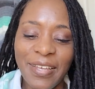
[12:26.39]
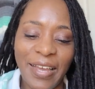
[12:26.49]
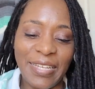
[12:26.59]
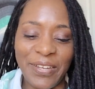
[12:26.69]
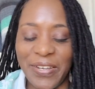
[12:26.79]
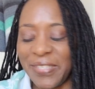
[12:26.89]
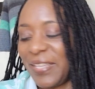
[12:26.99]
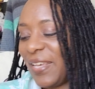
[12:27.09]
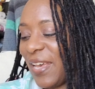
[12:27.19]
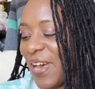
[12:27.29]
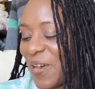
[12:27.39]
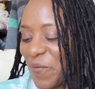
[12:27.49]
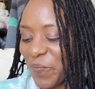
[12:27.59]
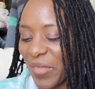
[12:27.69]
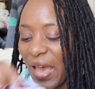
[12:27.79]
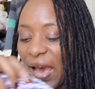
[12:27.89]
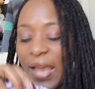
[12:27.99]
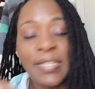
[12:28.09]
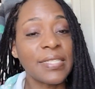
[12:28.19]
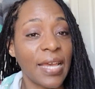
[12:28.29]
I digress.
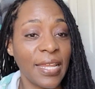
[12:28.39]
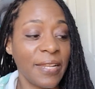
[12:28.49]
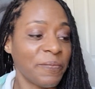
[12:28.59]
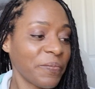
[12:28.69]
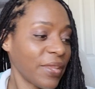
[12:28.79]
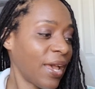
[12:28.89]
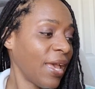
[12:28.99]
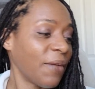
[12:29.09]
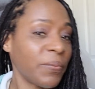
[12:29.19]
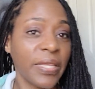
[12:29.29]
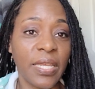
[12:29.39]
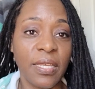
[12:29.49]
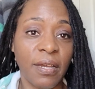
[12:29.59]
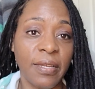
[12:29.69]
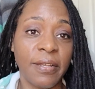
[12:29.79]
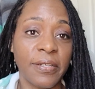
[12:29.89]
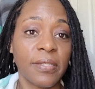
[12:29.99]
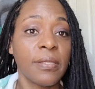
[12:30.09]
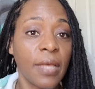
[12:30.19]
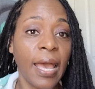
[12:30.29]
I decided I have plenty of yarn here.
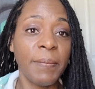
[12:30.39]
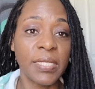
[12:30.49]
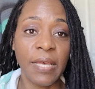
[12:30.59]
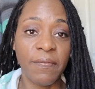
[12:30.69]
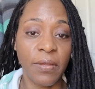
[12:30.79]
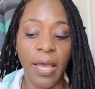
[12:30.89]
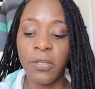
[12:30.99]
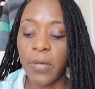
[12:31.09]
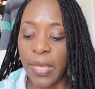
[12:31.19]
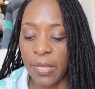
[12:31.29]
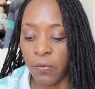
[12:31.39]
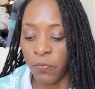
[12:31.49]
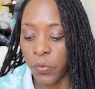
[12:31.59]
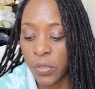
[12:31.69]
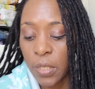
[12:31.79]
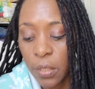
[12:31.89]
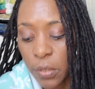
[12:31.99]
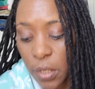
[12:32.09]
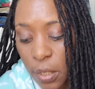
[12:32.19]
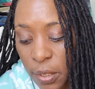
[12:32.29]
I must have I knew I had a rose colored
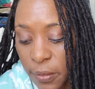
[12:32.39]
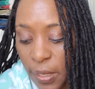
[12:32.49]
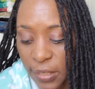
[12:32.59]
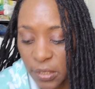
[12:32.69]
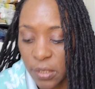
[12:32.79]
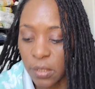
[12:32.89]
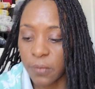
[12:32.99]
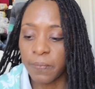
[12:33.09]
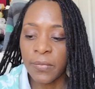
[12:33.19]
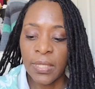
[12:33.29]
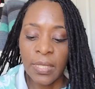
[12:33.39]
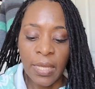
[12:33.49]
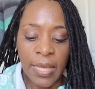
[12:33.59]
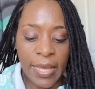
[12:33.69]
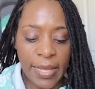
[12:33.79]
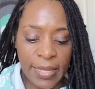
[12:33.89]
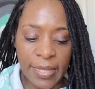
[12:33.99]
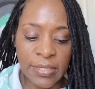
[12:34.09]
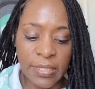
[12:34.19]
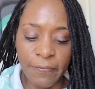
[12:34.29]
yarn.
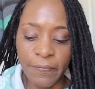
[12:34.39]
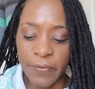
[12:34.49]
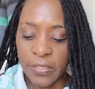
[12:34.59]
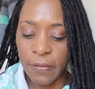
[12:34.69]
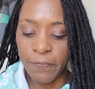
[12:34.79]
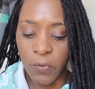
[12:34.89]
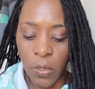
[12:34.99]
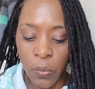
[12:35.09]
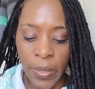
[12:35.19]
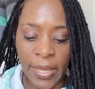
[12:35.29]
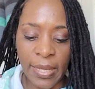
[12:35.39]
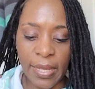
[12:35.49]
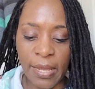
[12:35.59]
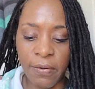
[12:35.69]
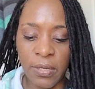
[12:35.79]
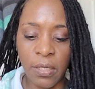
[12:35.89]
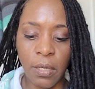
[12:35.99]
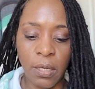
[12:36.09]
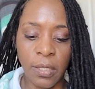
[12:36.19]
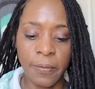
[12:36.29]
It's a 4-weight Aran
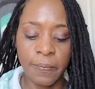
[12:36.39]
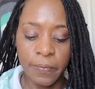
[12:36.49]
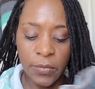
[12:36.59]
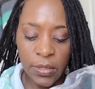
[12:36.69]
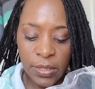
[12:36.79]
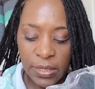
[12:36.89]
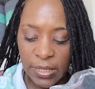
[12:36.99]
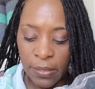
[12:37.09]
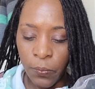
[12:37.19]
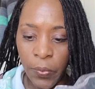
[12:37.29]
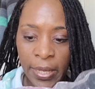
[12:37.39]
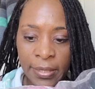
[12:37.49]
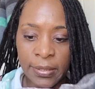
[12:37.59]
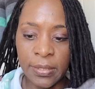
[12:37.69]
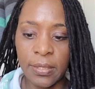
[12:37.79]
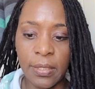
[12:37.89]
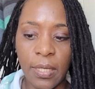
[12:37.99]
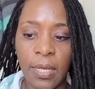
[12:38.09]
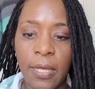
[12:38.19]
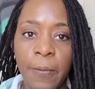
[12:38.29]
yarn. It's the same weight,
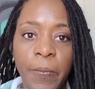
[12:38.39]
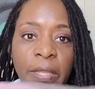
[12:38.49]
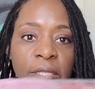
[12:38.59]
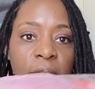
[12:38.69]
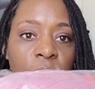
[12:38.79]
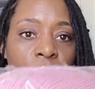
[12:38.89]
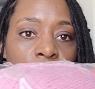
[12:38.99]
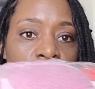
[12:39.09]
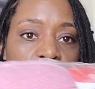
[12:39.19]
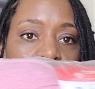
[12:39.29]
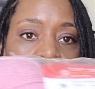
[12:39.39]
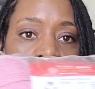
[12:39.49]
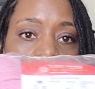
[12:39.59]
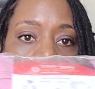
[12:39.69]
and it's a rose color.